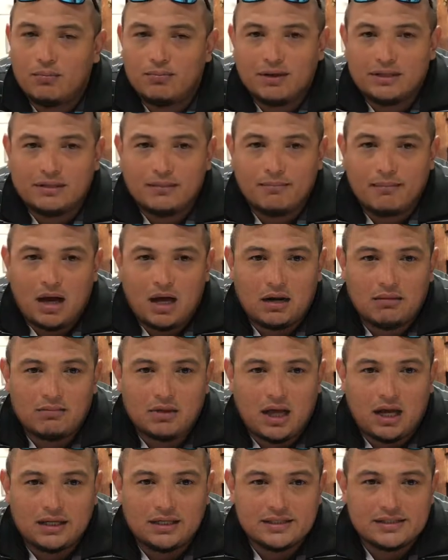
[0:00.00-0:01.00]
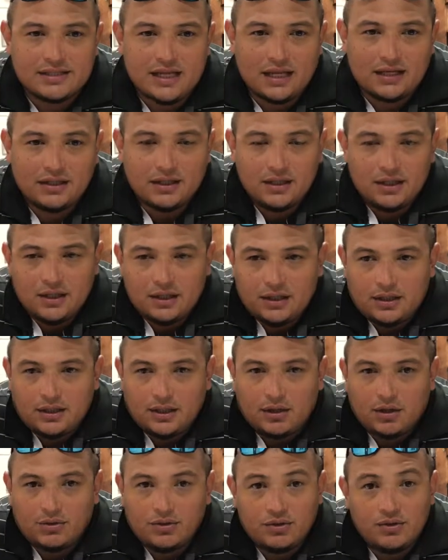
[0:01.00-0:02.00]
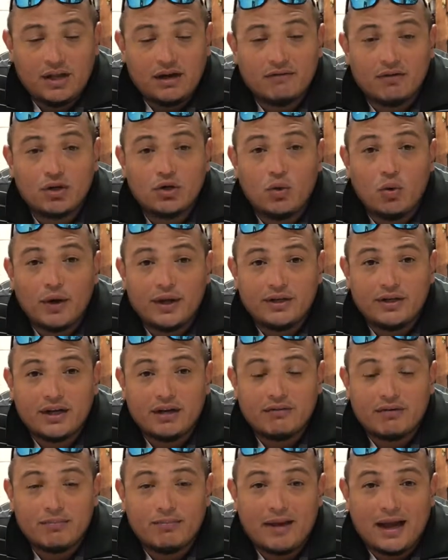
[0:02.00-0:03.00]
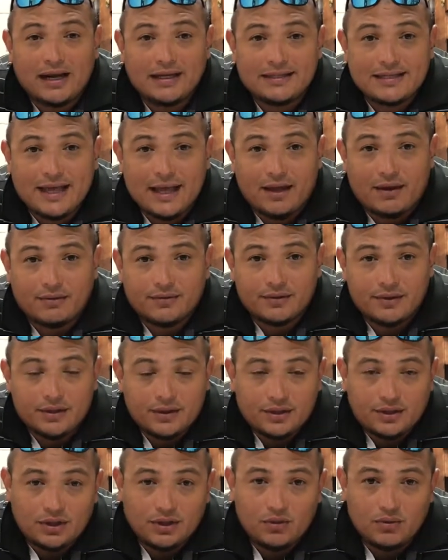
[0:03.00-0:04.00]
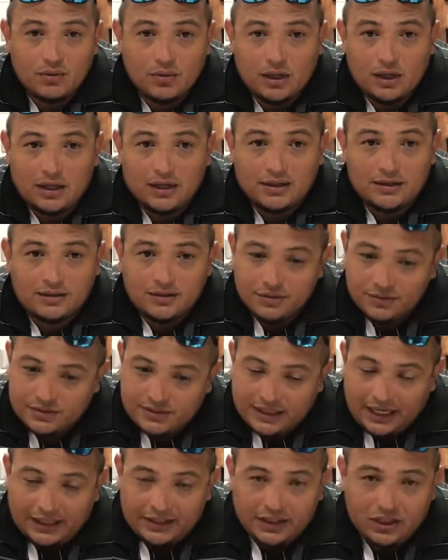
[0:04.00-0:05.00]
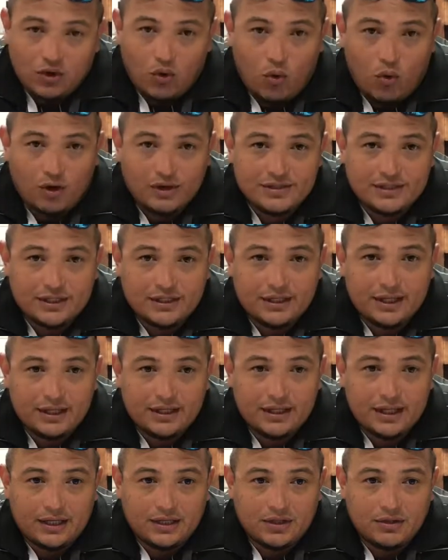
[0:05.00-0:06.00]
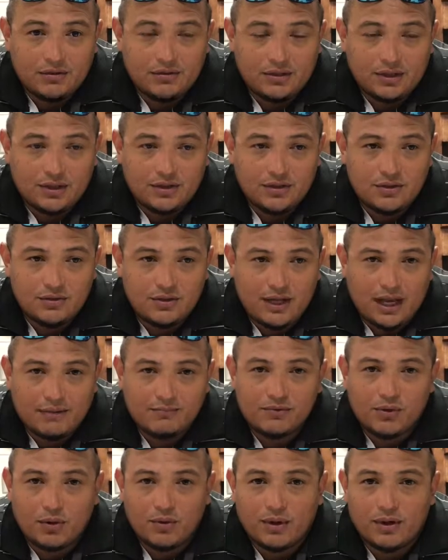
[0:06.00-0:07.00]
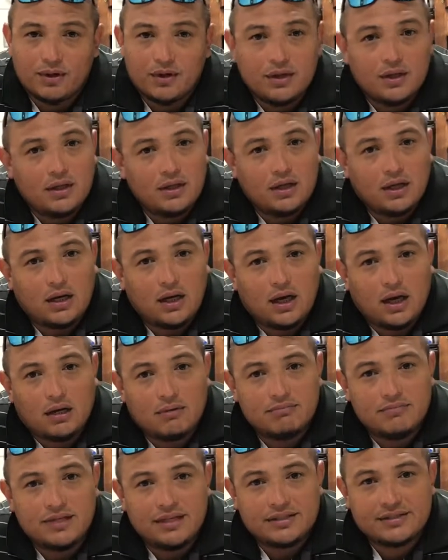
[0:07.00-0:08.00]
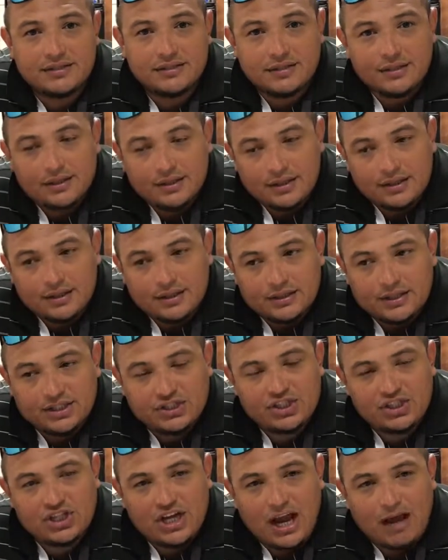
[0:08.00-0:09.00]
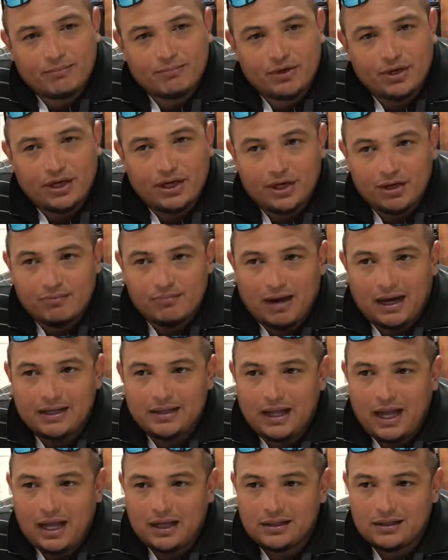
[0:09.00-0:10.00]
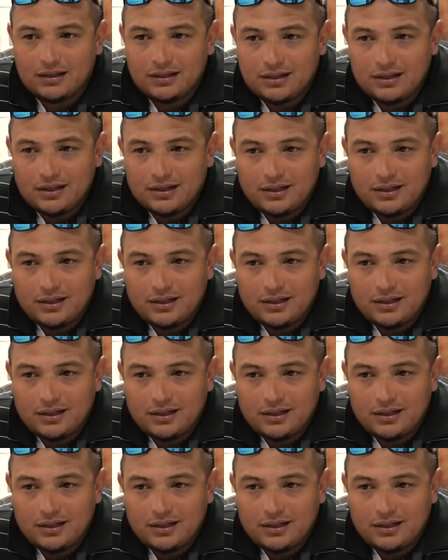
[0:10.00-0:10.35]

but the bottom line is that, you never quit. You never back down. You stayed the course and you came through it. This chapter here might not